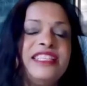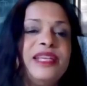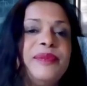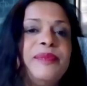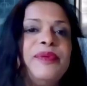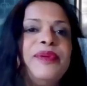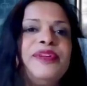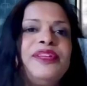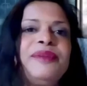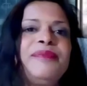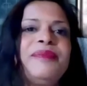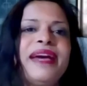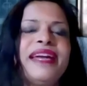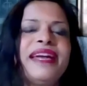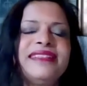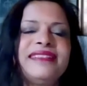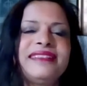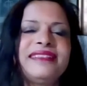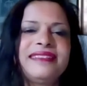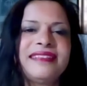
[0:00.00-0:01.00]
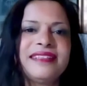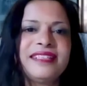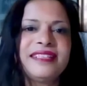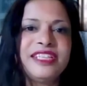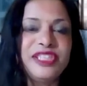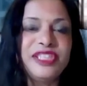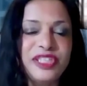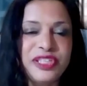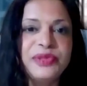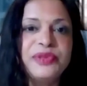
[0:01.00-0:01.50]
supported by its
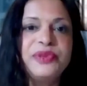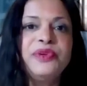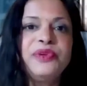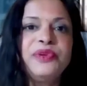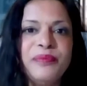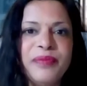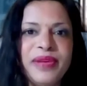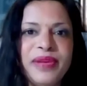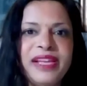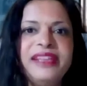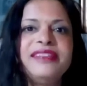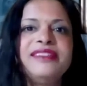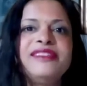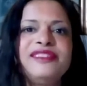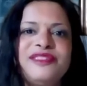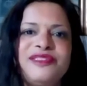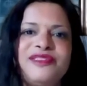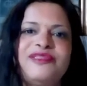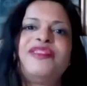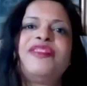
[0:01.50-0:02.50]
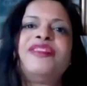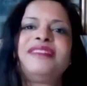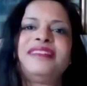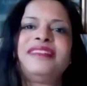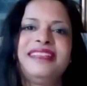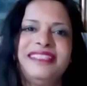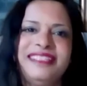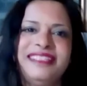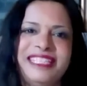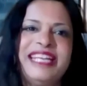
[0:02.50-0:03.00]
32 million
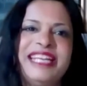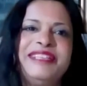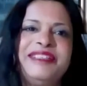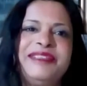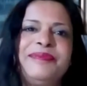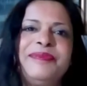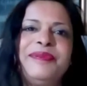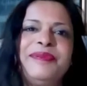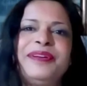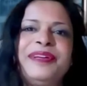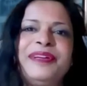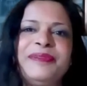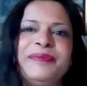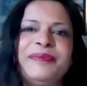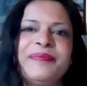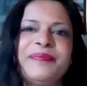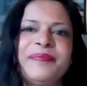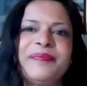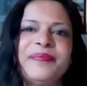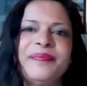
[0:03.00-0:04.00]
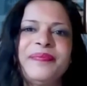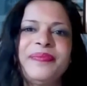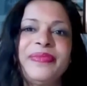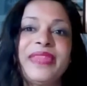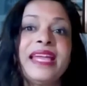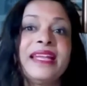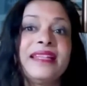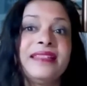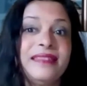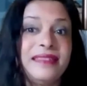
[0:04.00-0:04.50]
strong diaspora.
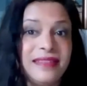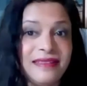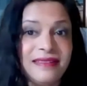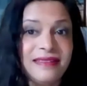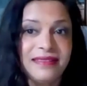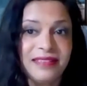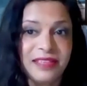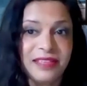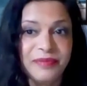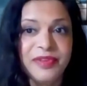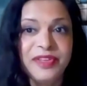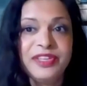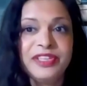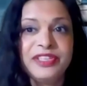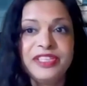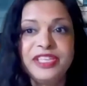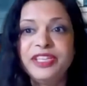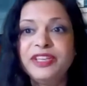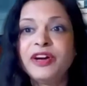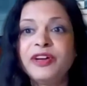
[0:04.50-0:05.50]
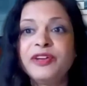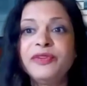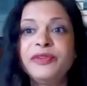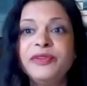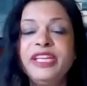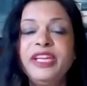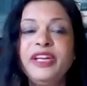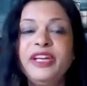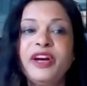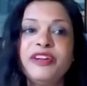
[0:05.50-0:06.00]
This community not
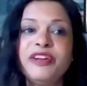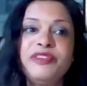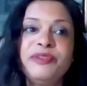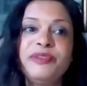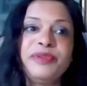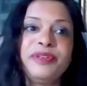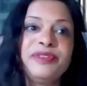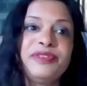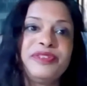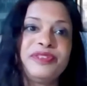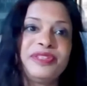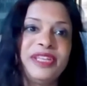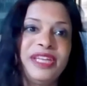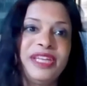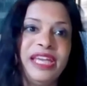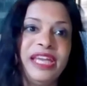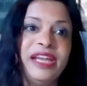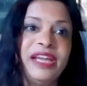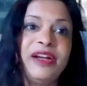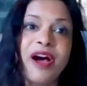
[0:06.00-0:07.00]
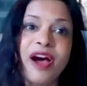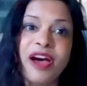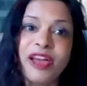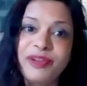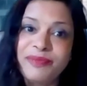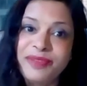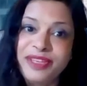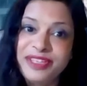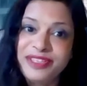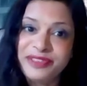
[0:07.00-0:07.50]
only contributes to the
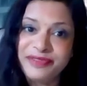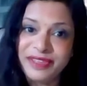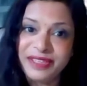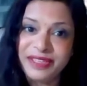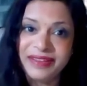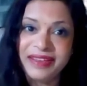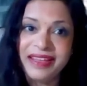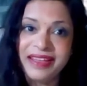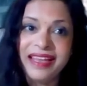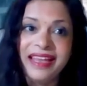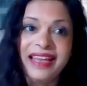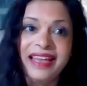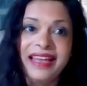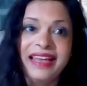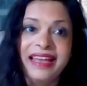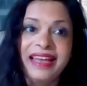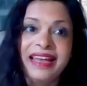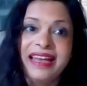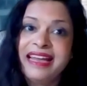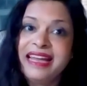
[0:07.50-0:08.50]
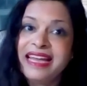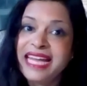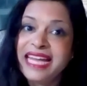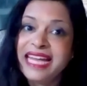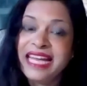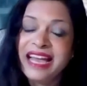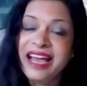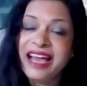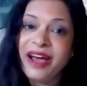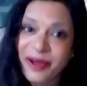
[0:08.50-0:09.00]
economies of the
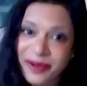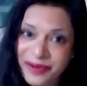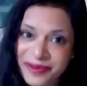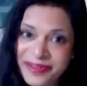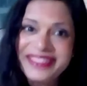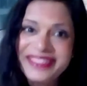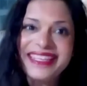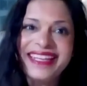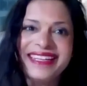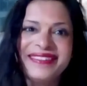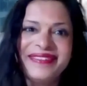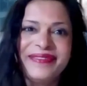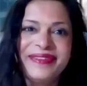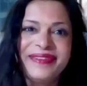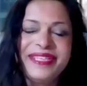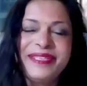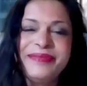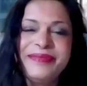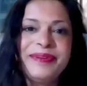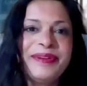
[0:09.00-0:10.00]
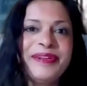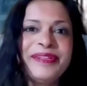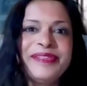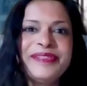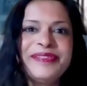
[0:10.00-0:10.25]
host countries, but also